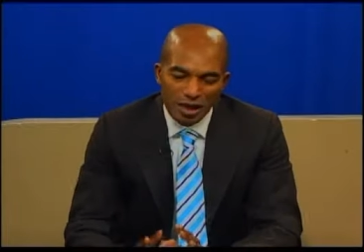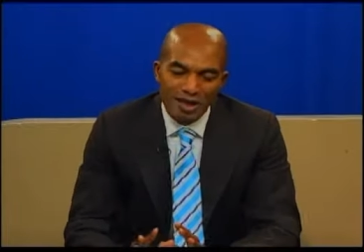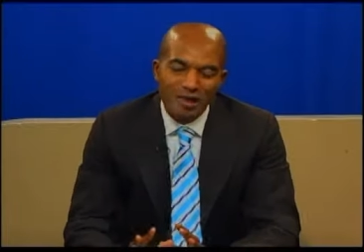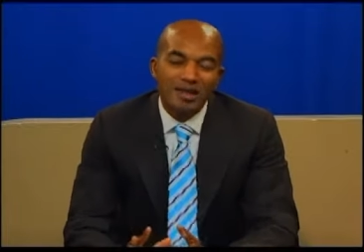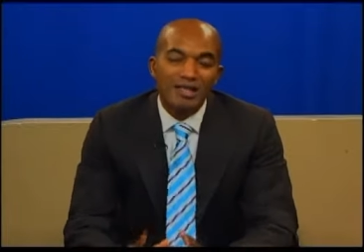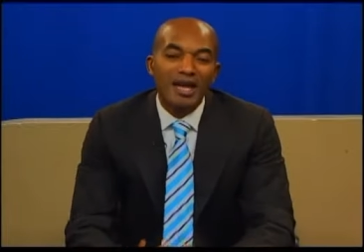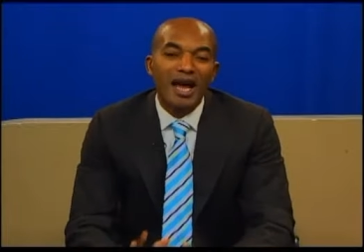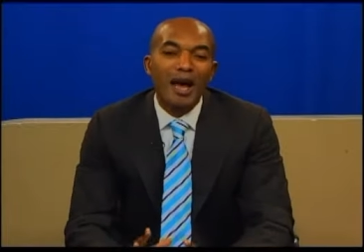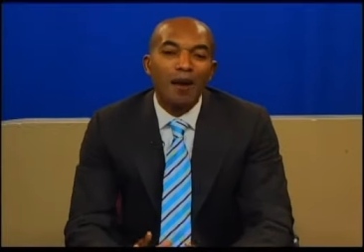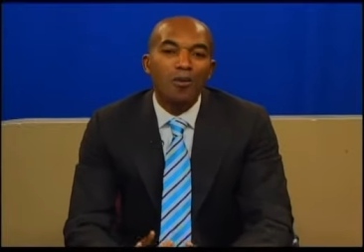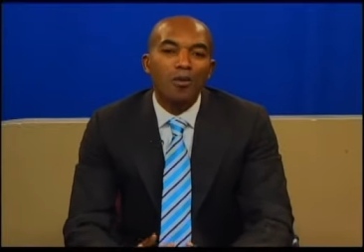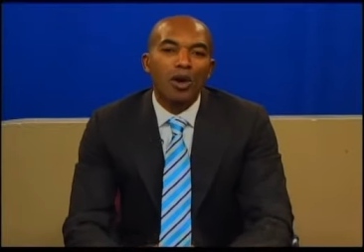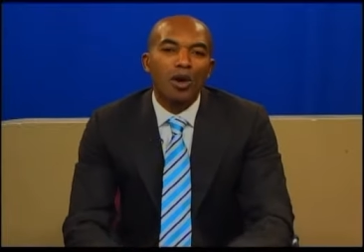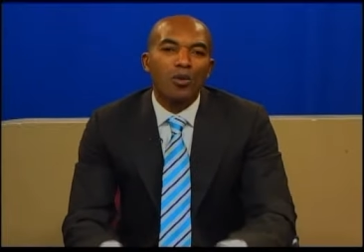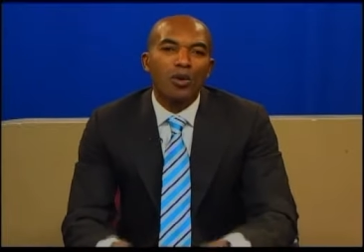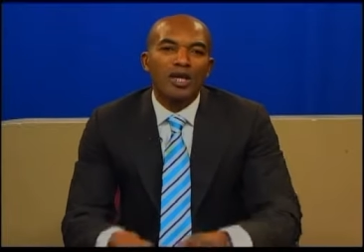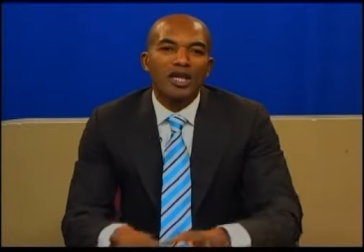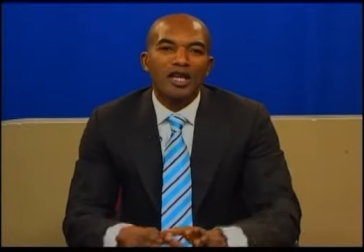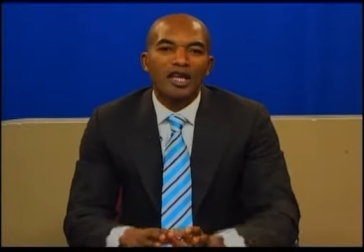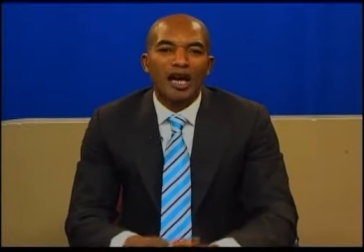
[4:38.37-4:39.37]
Same way
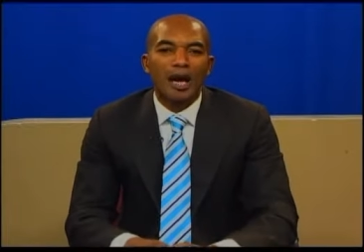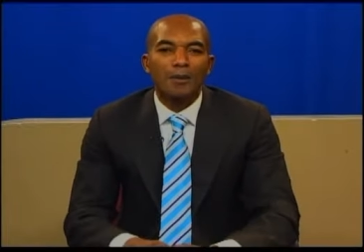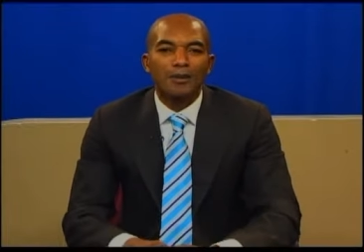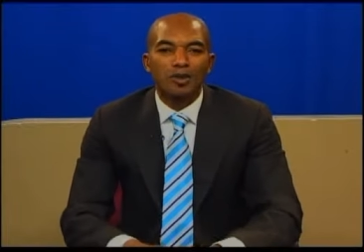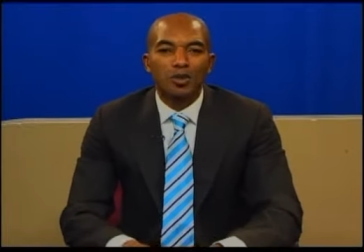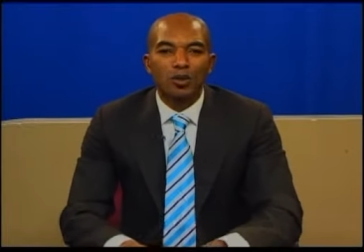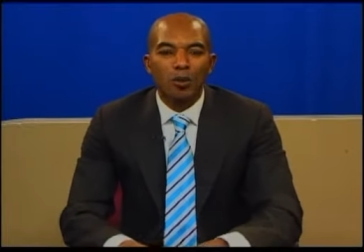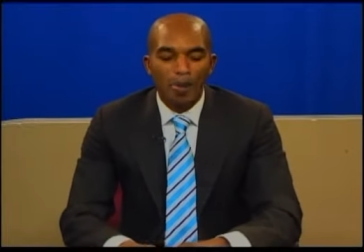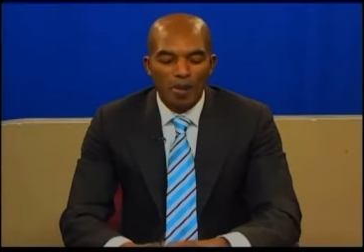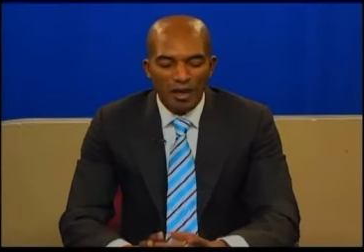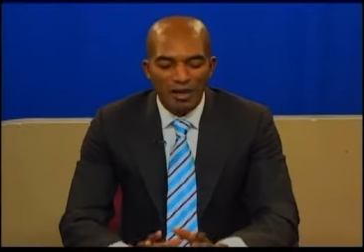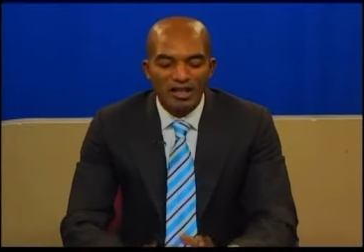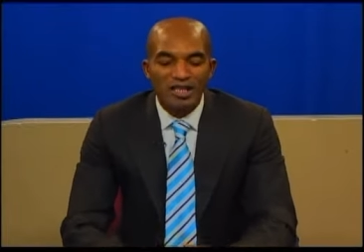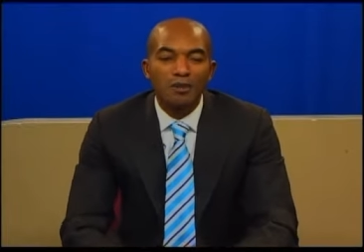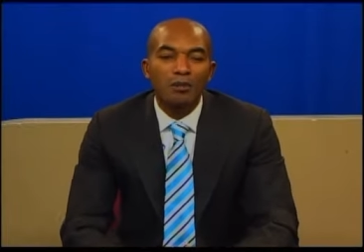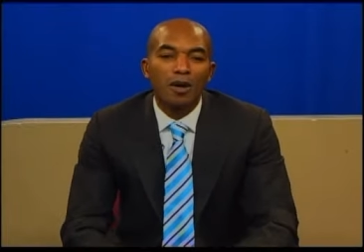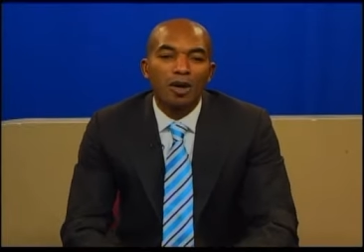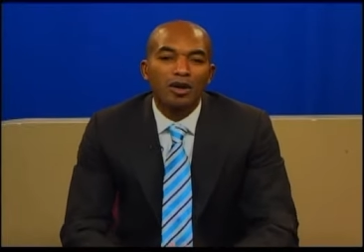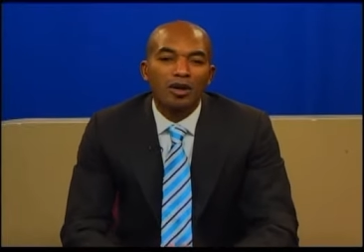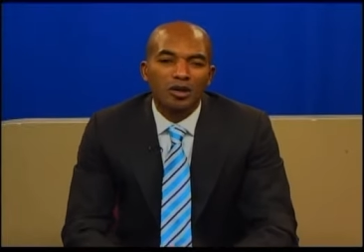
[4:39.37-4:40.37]
when it comes to
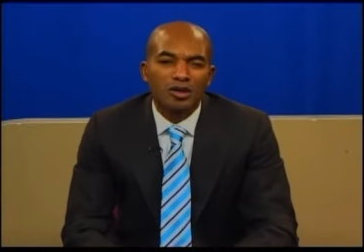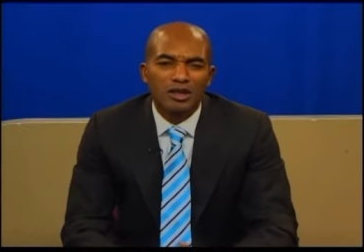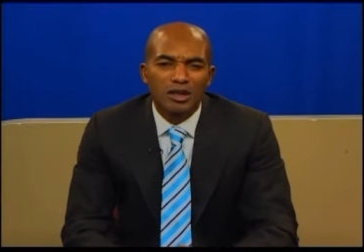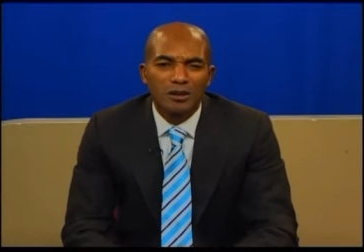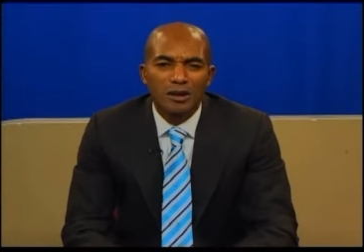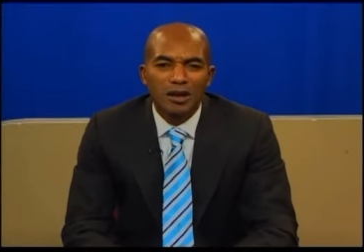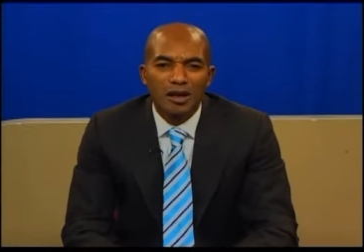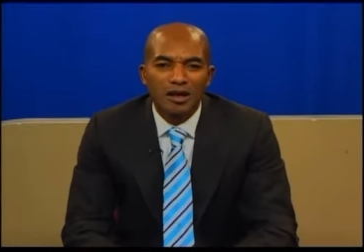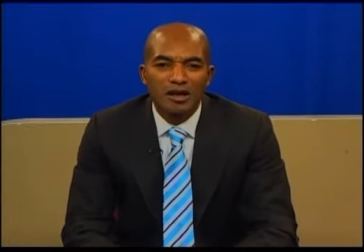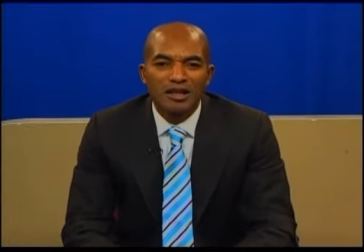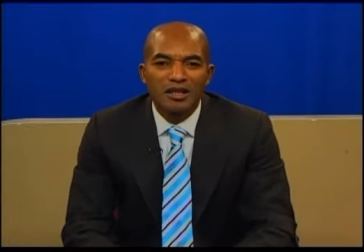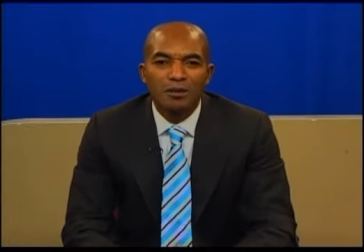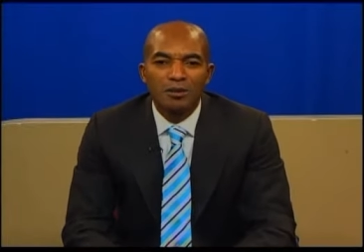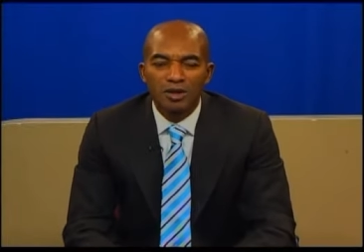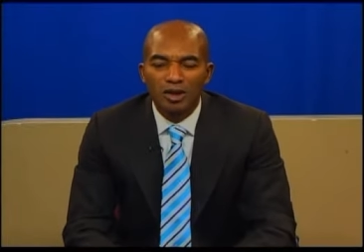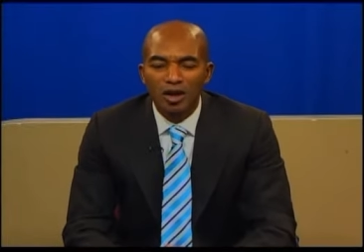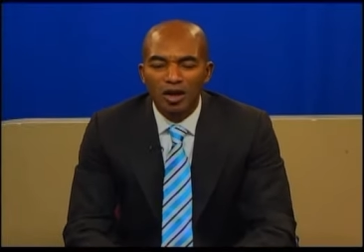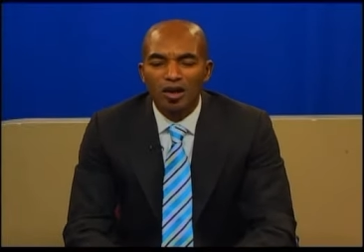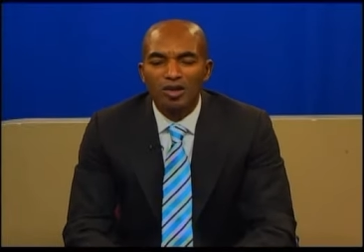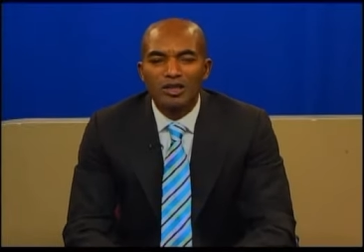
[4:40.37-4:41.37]
demonology,
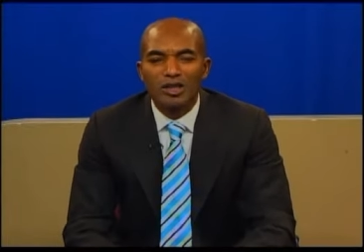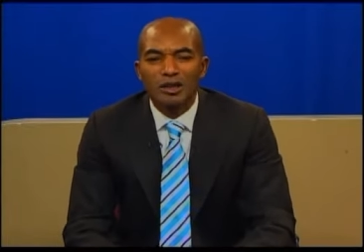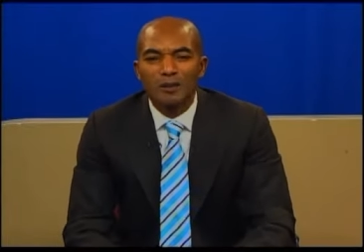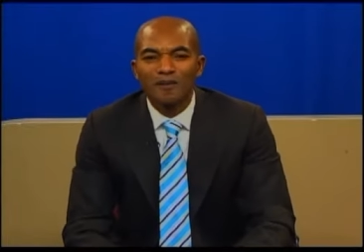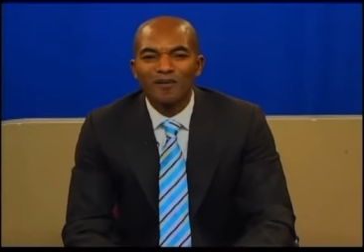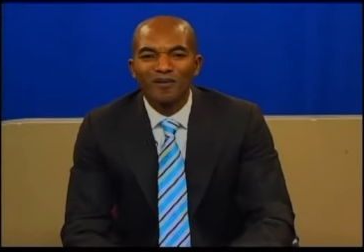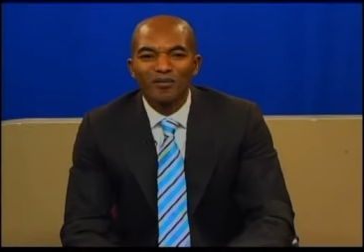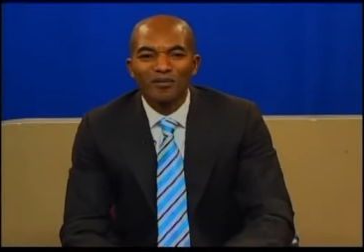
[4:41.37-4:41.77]
demonology,